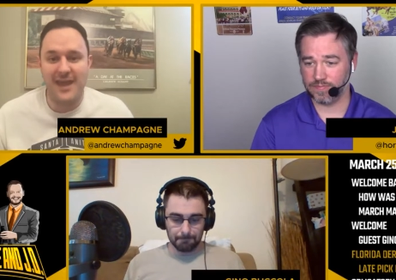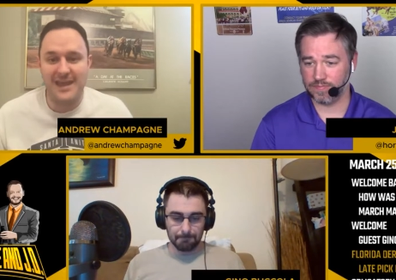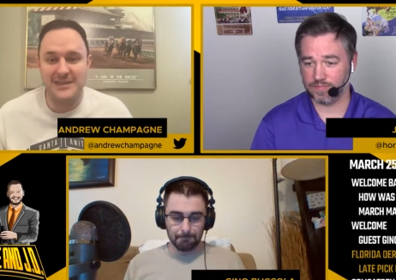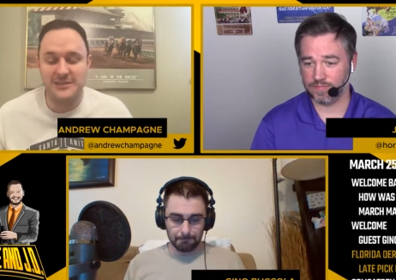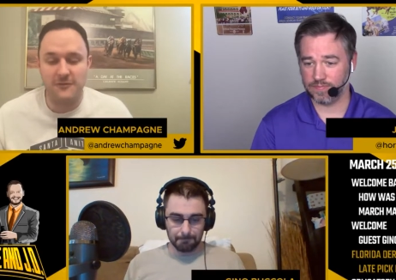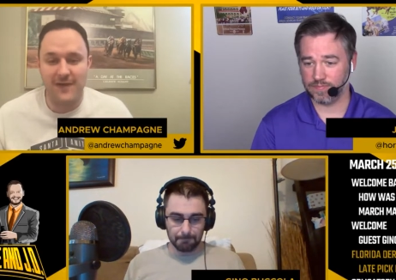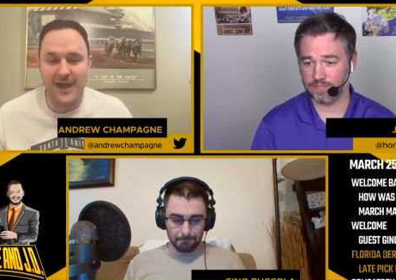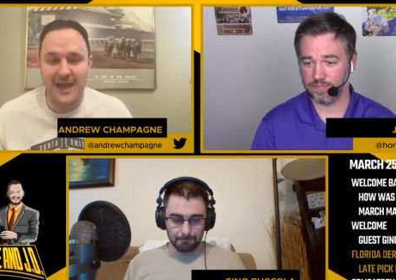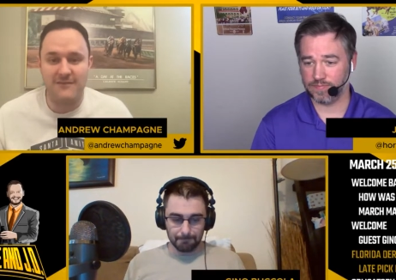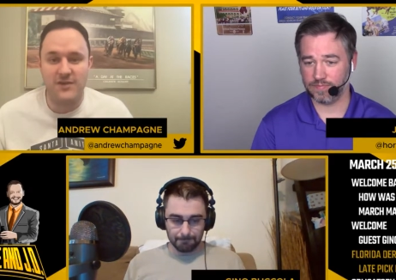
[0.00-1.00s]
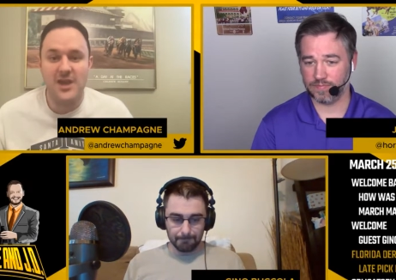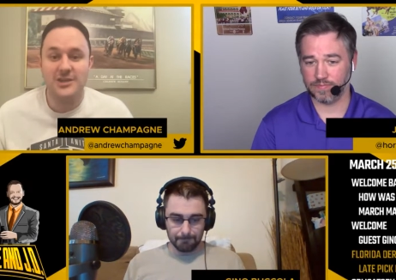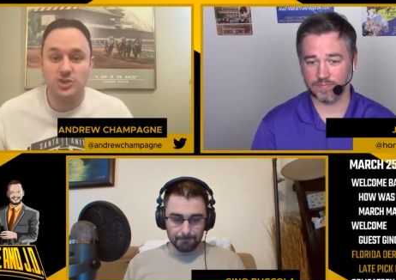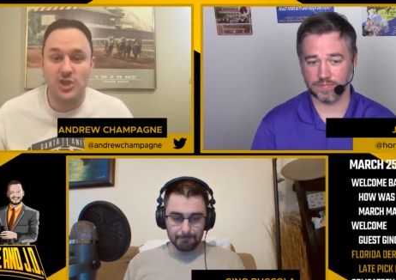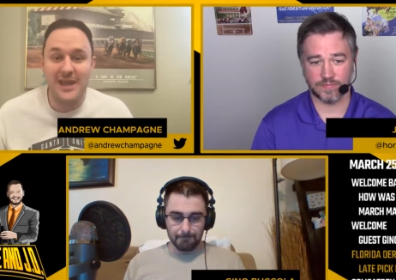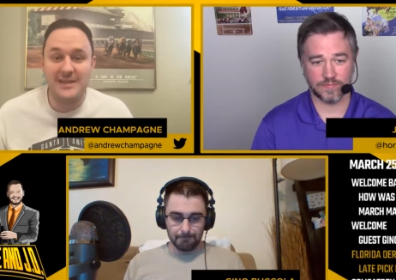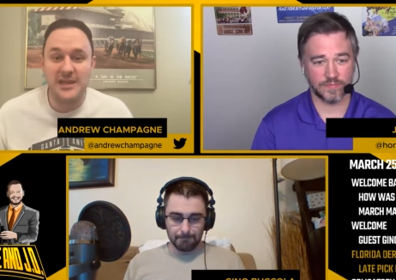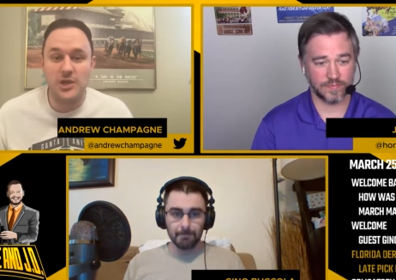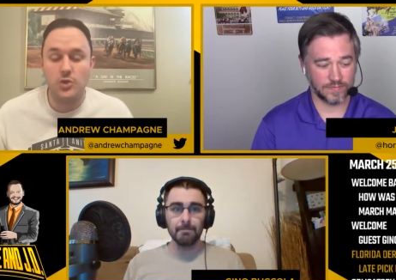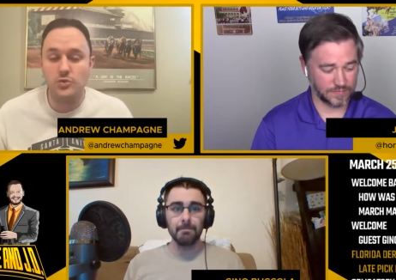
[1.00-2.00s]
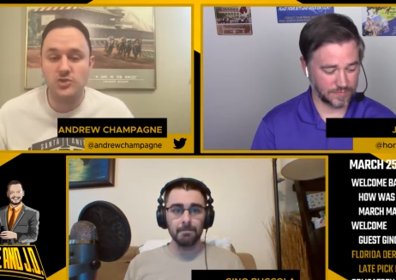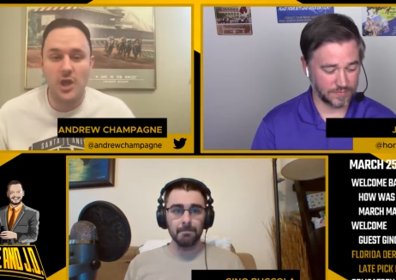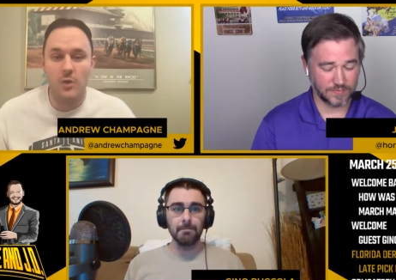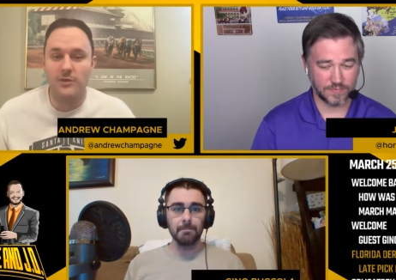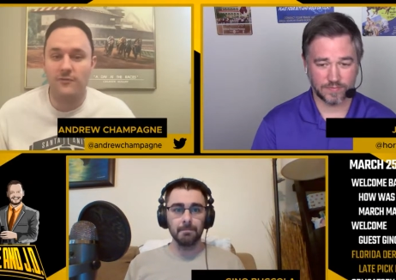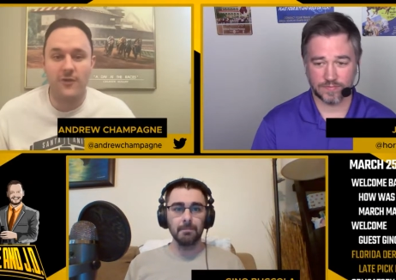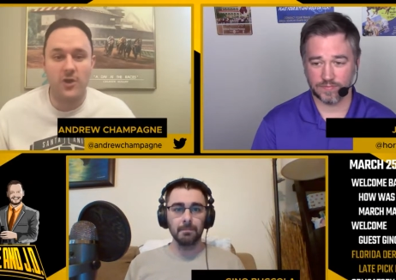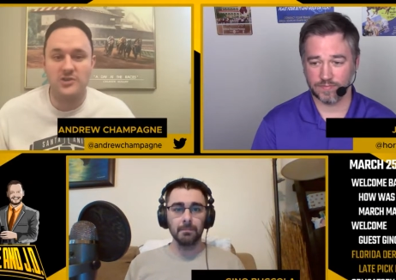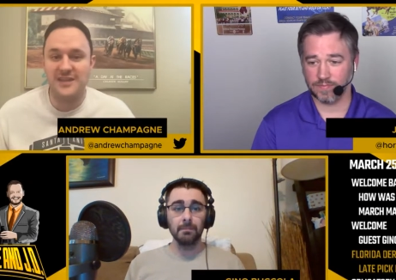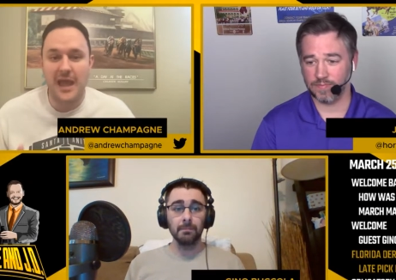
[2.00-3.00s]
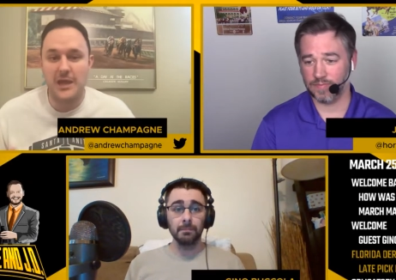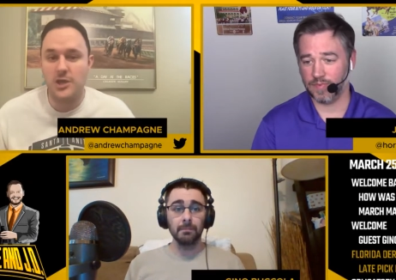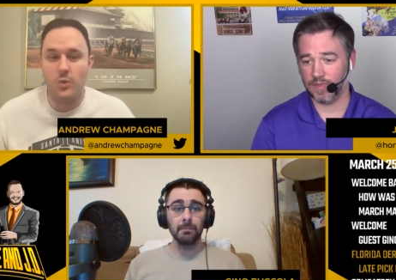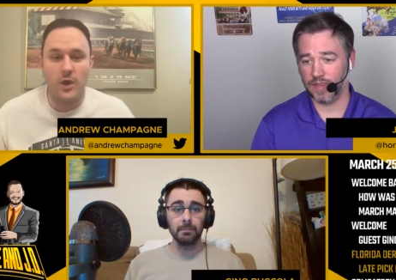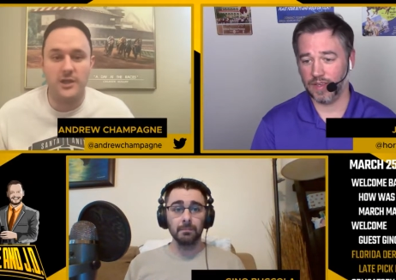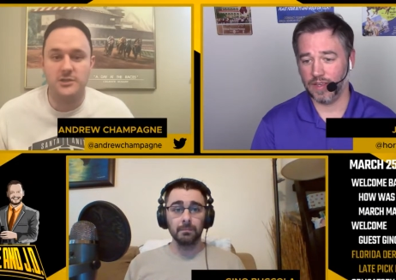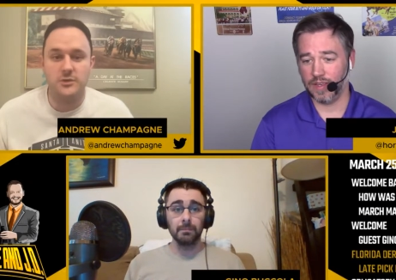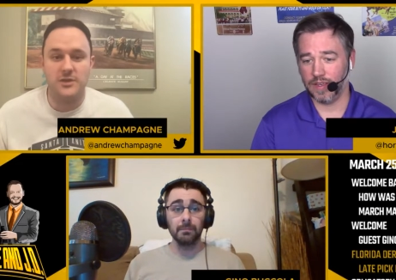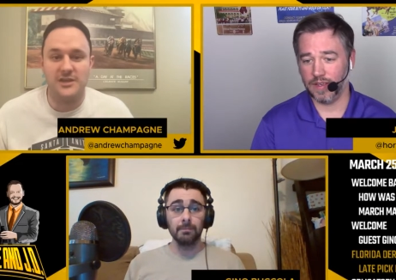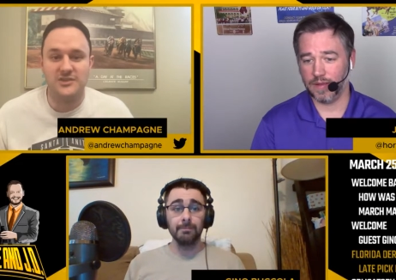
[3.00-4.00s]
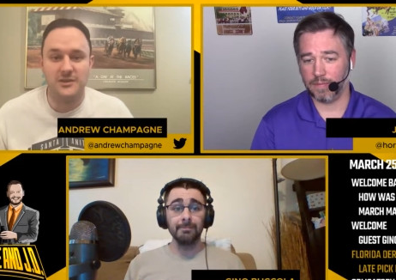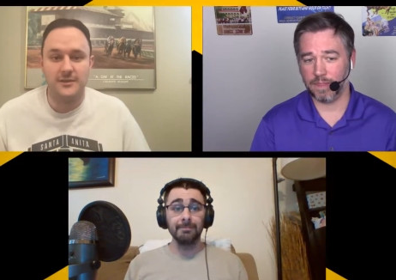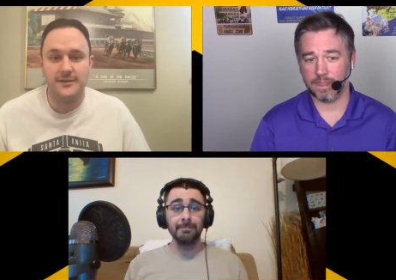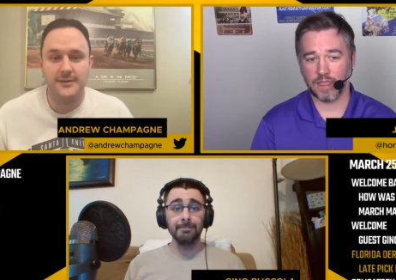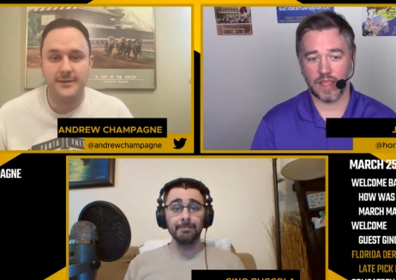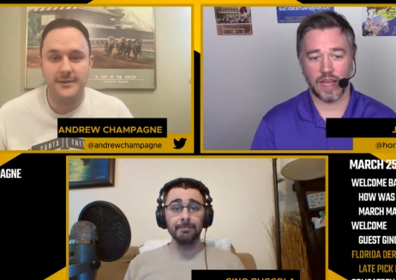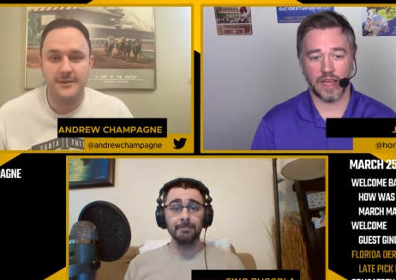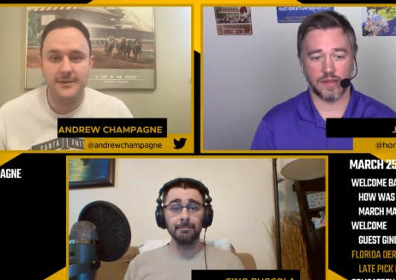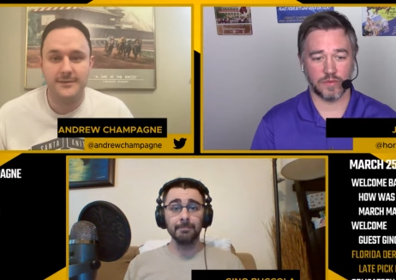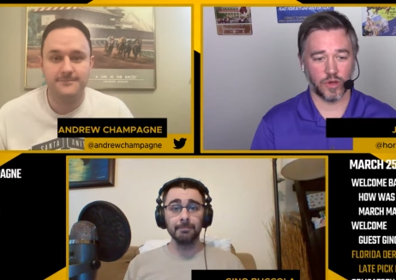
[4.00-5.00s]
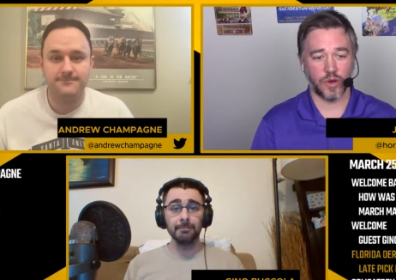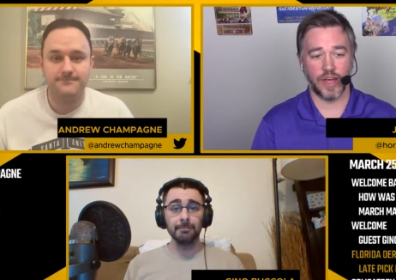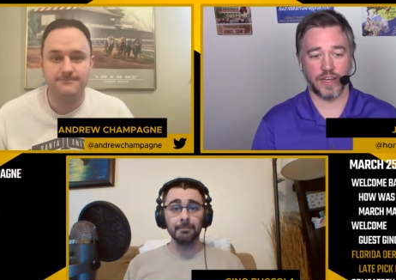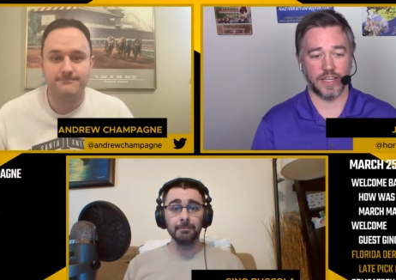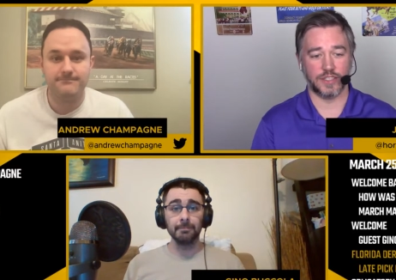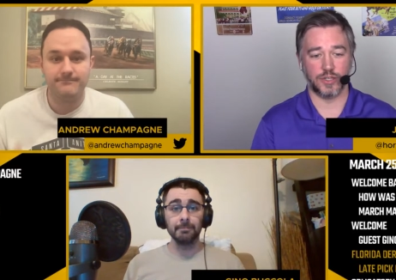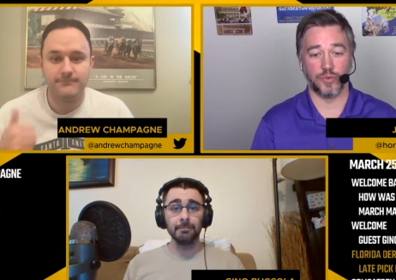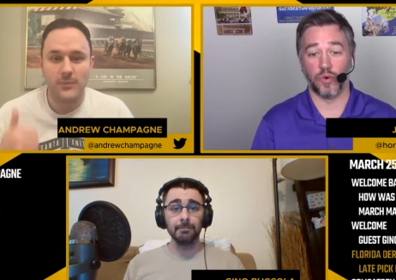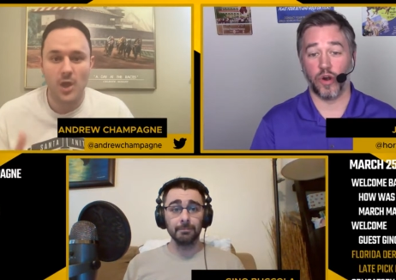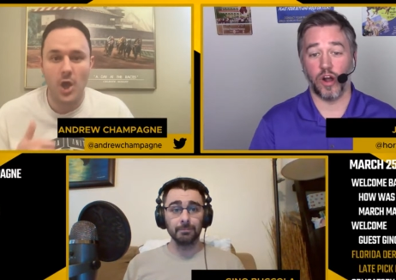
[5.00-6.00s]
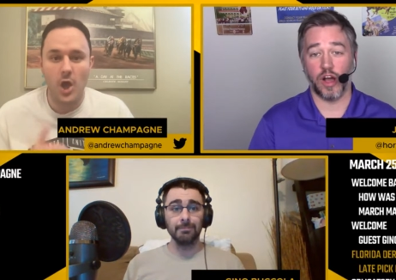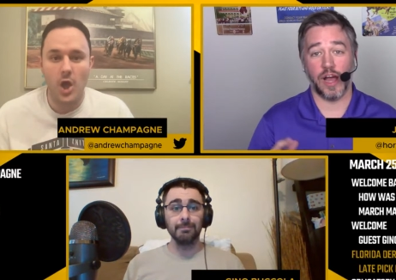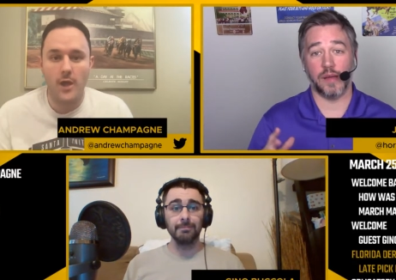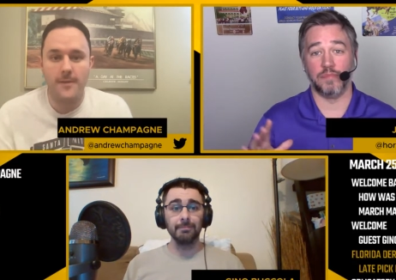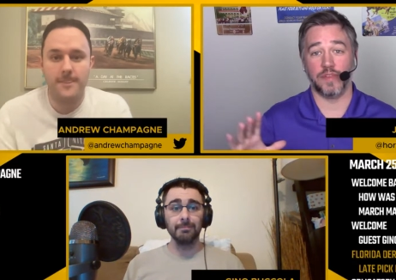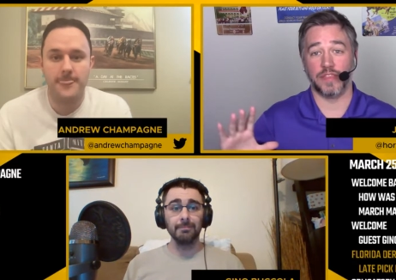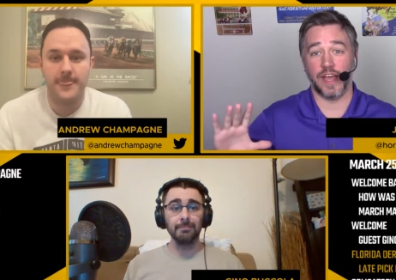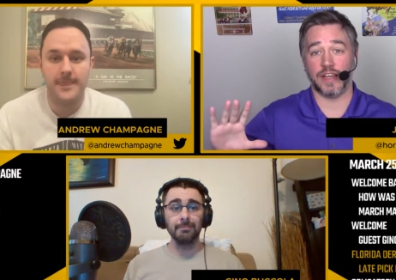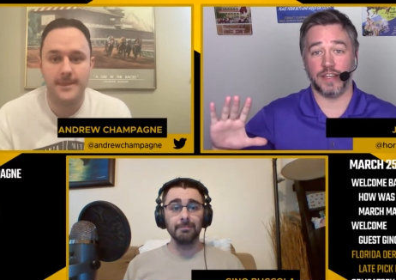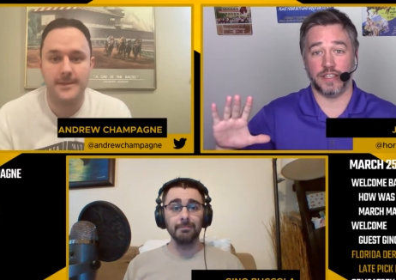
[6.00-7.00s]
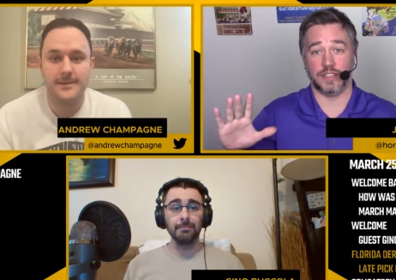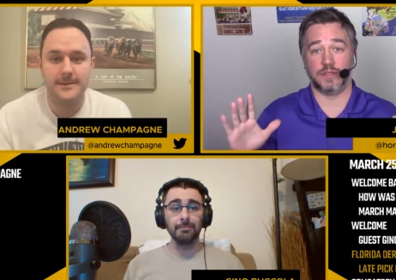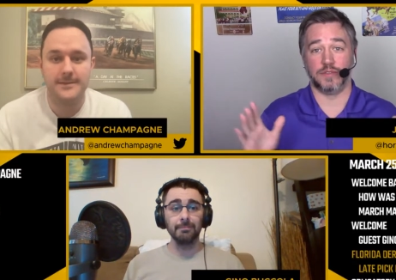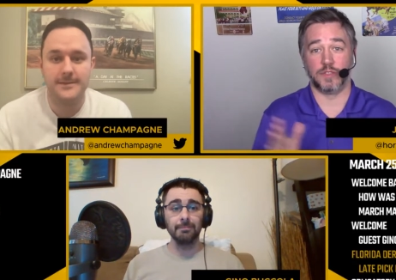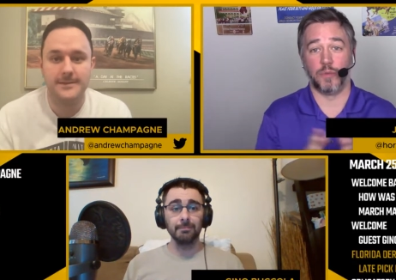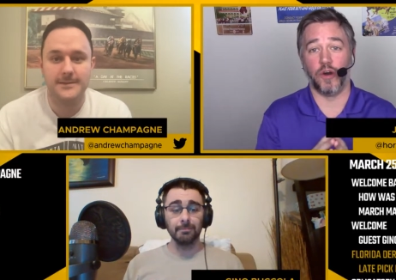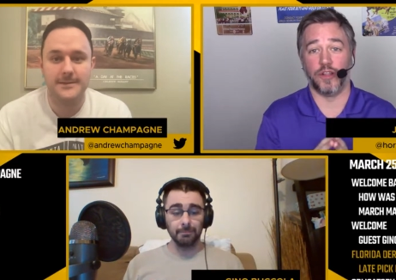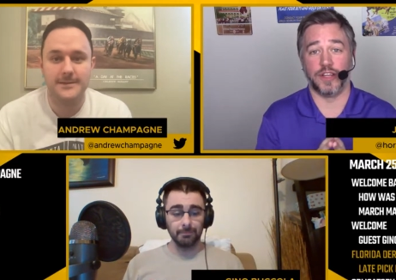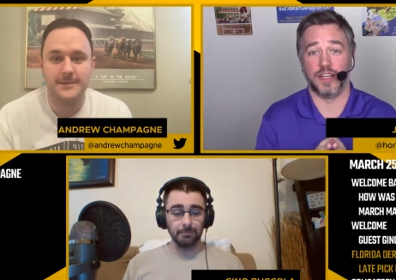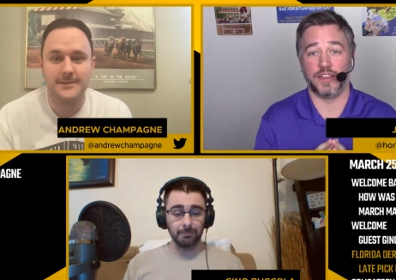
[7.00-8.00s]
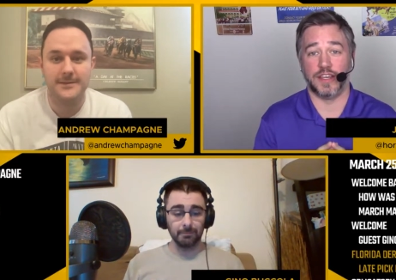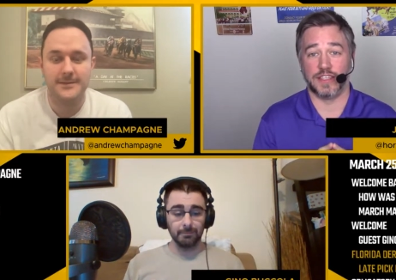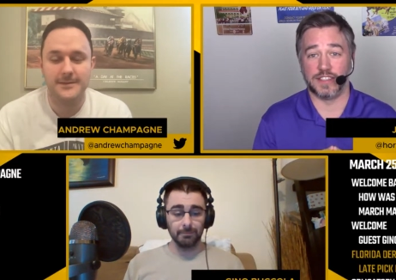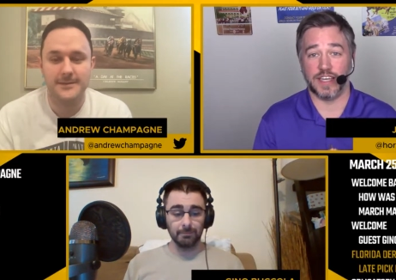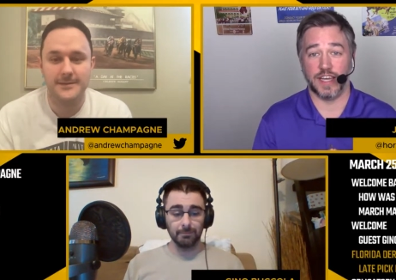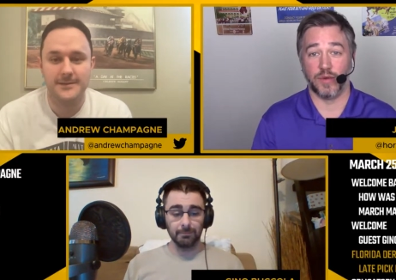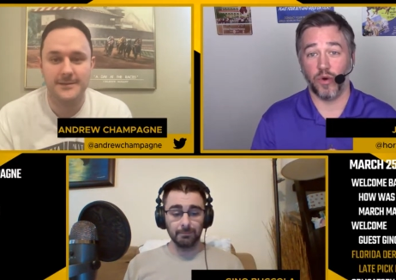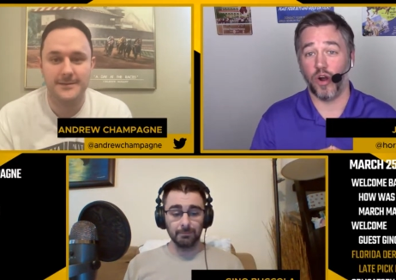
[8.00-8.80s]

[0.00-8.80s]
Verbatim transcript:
Speaker 1: eight to five. JD, who's going first? How do you want to do this?
Speaker 2: uh, go ahead, Andrew. We're uh, I'm not going to spoil anything in saying we're all